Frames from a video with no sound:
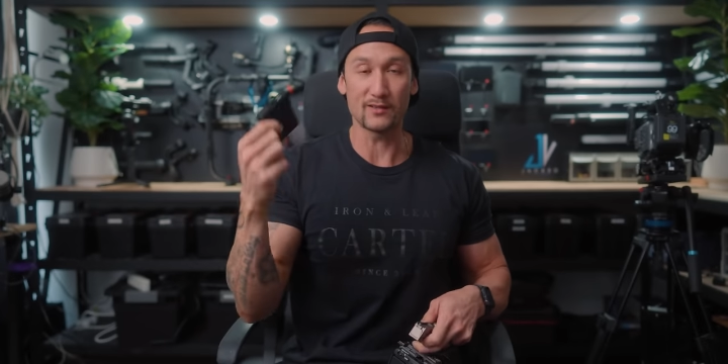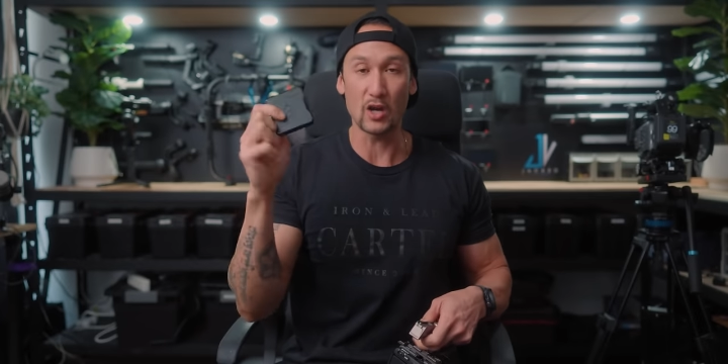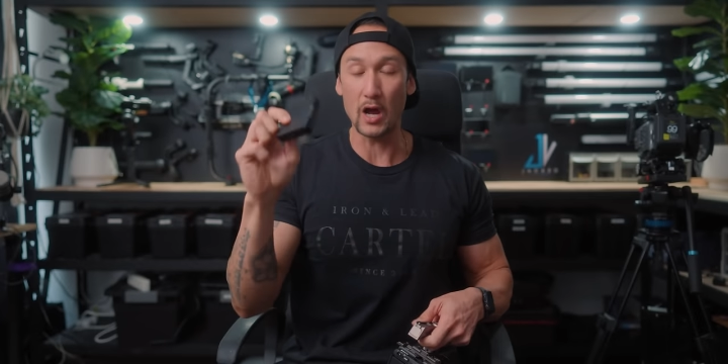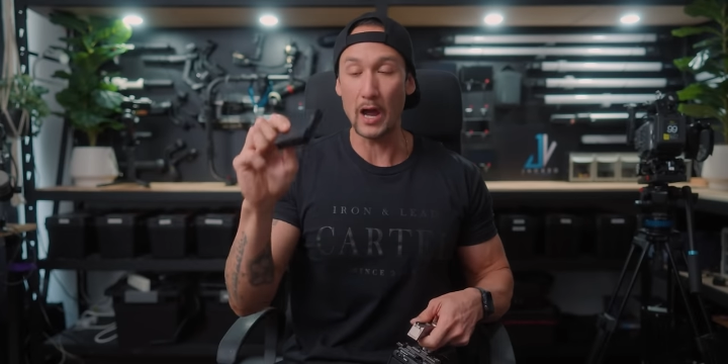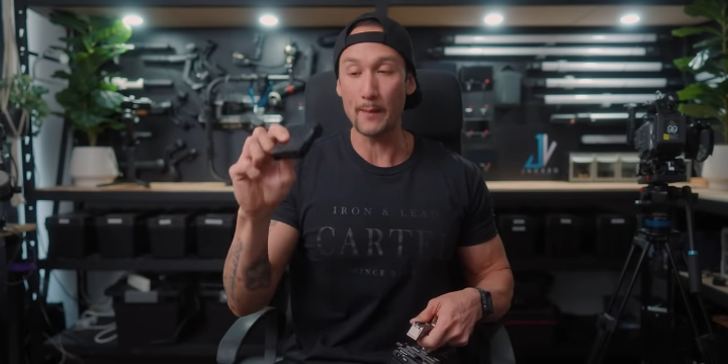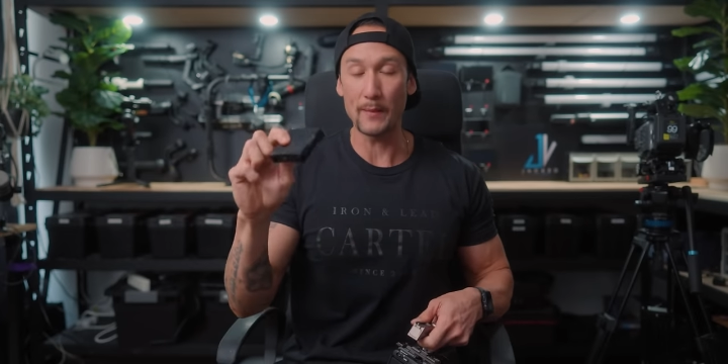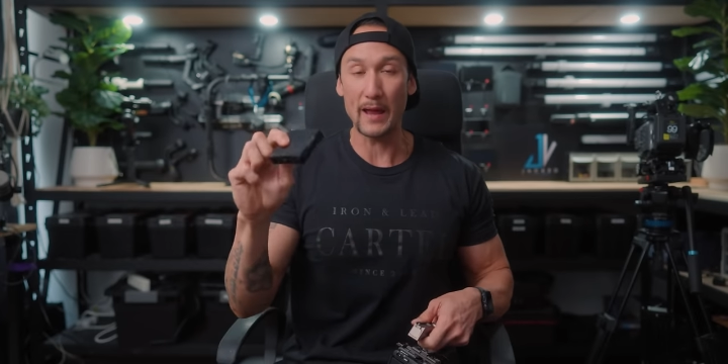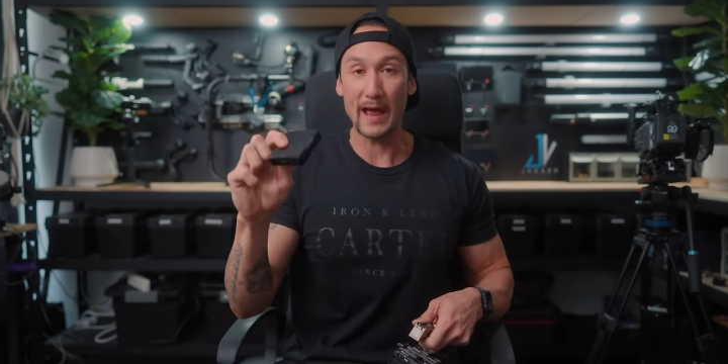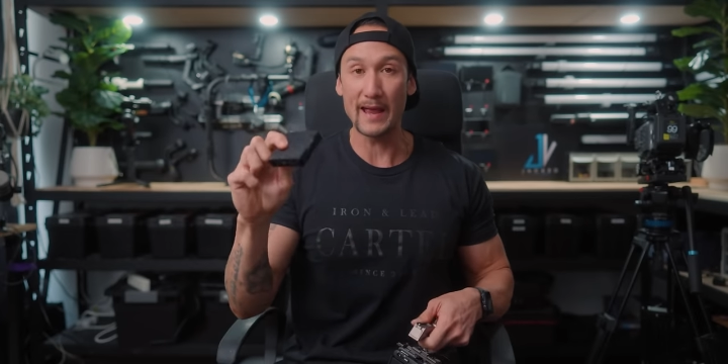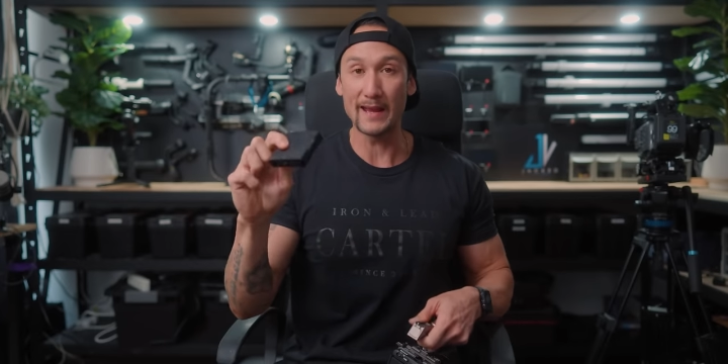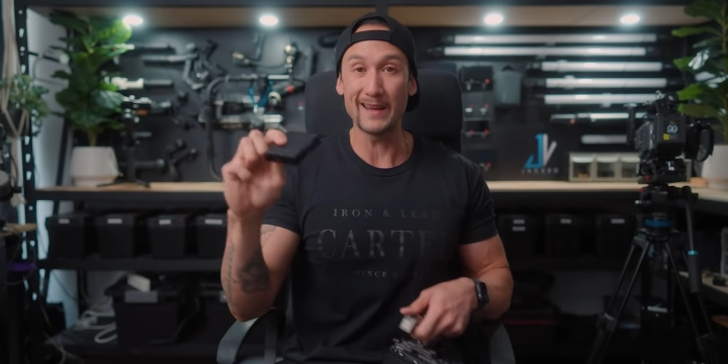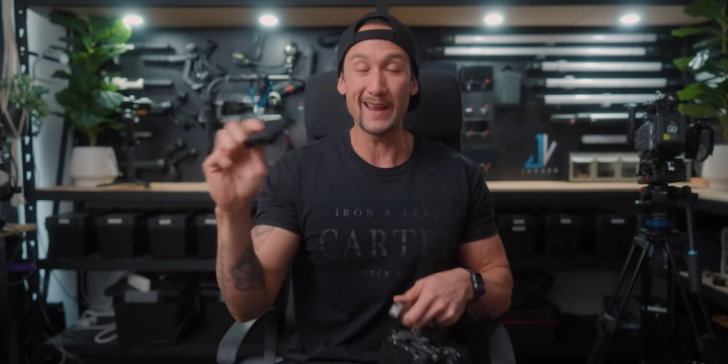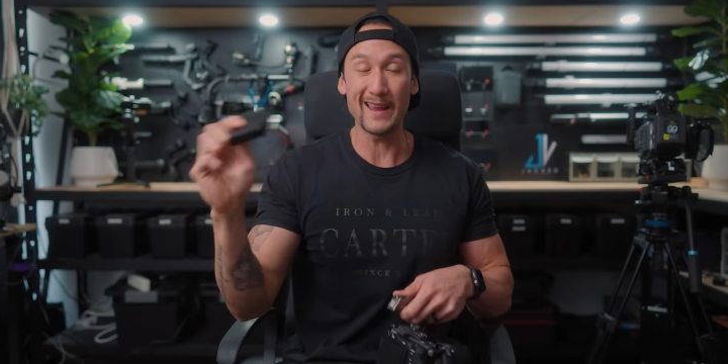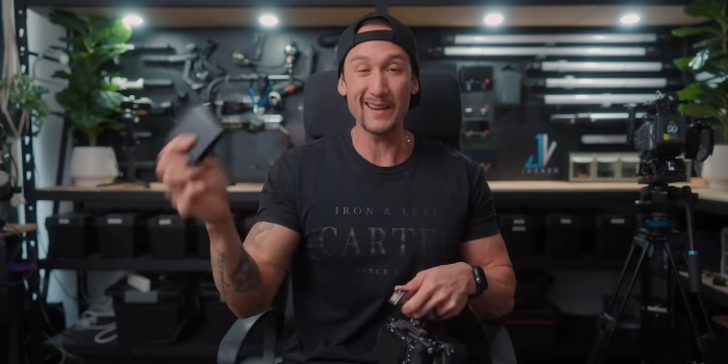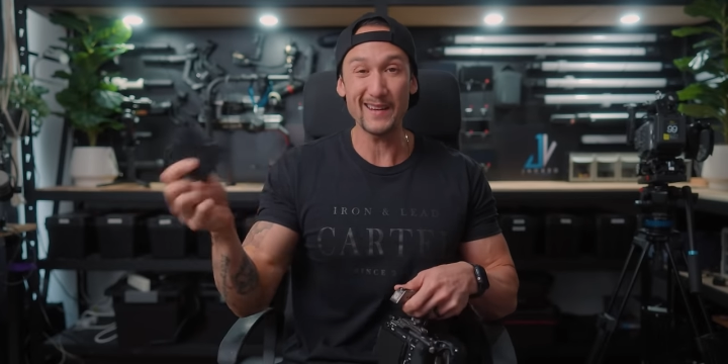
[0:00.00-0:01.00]
Type
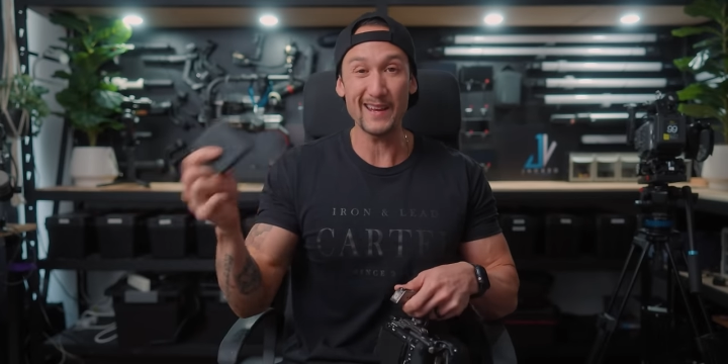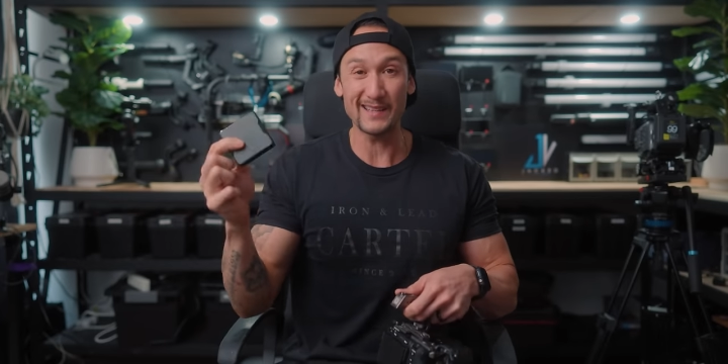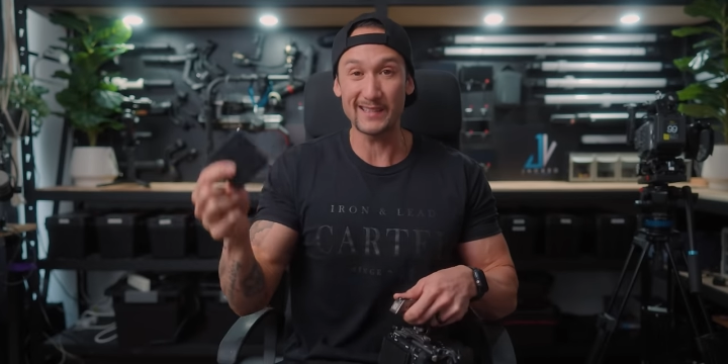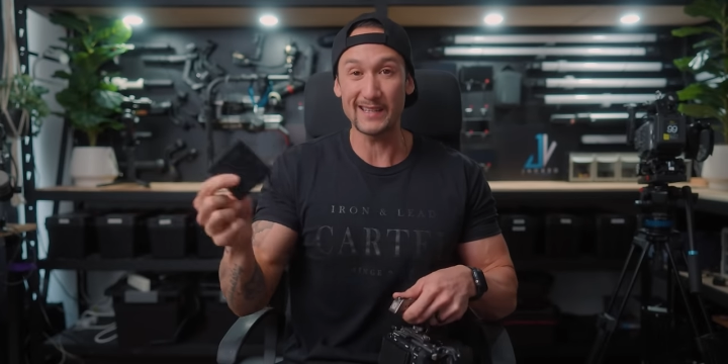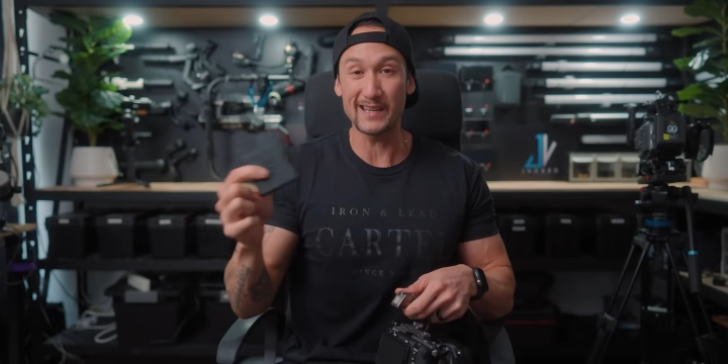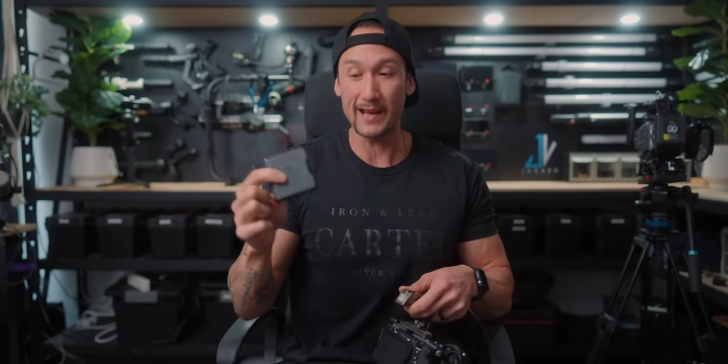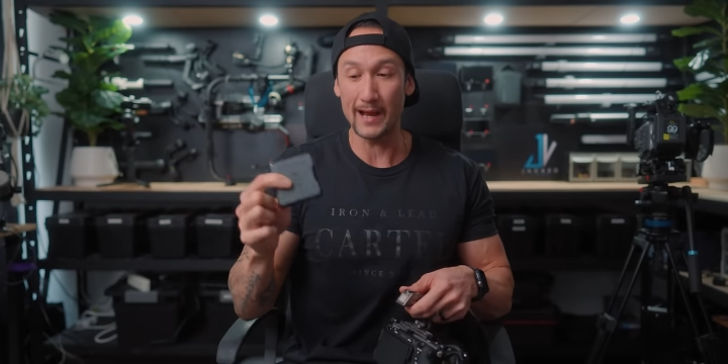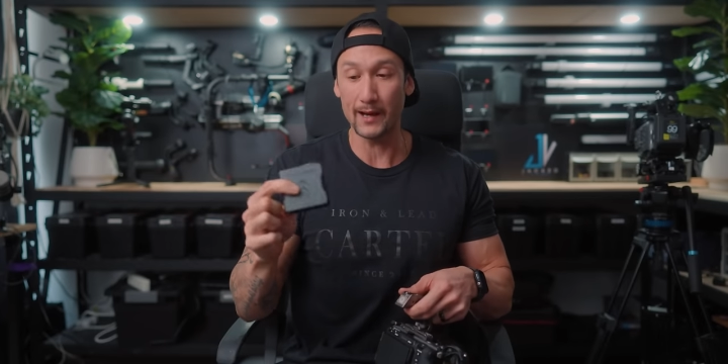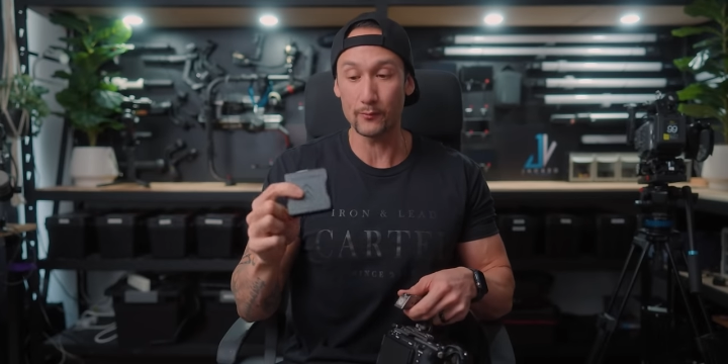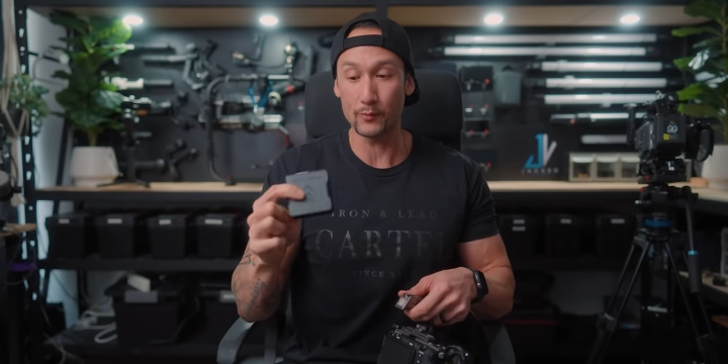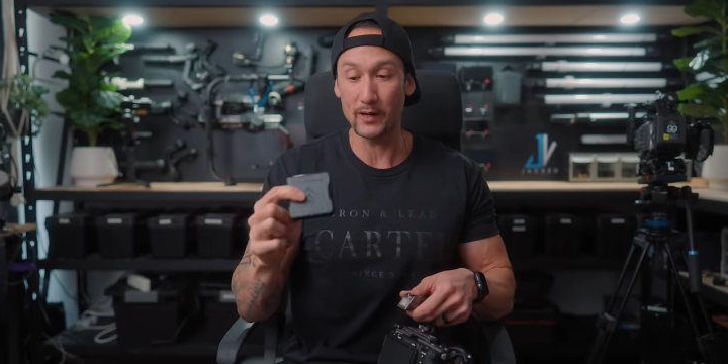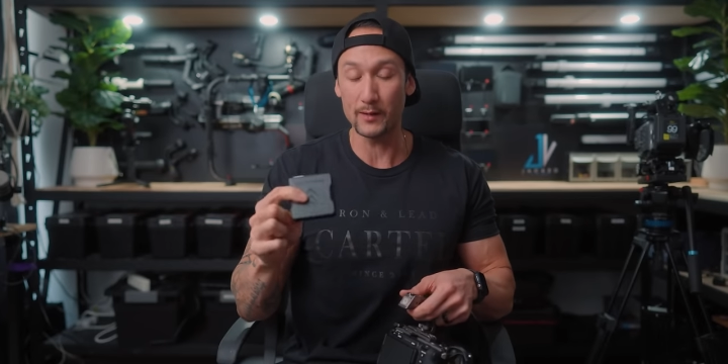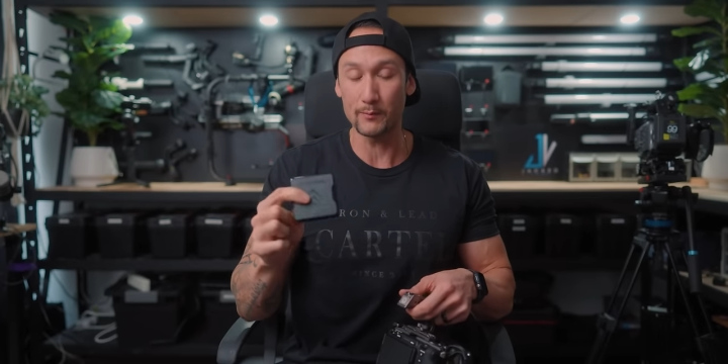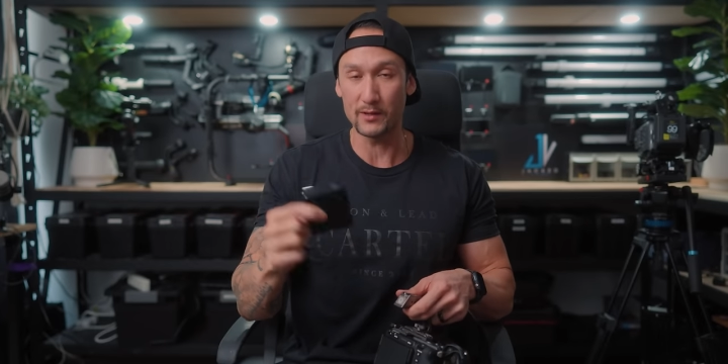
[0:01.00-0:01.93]
A and SD card reader,